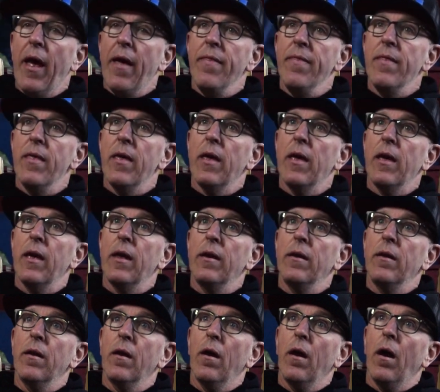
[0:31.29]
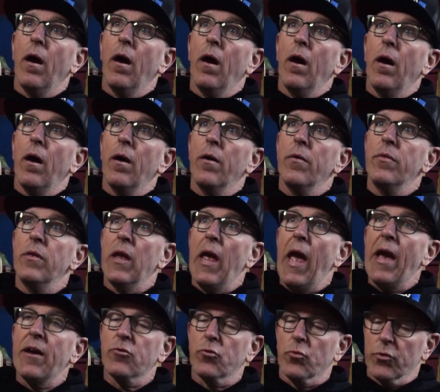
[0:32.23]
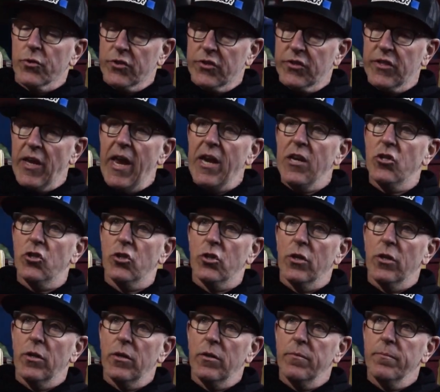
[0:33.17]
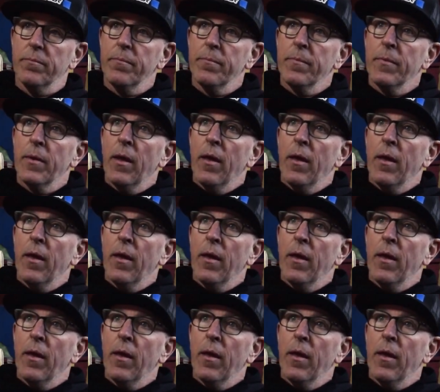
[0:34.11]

and then the actual sanction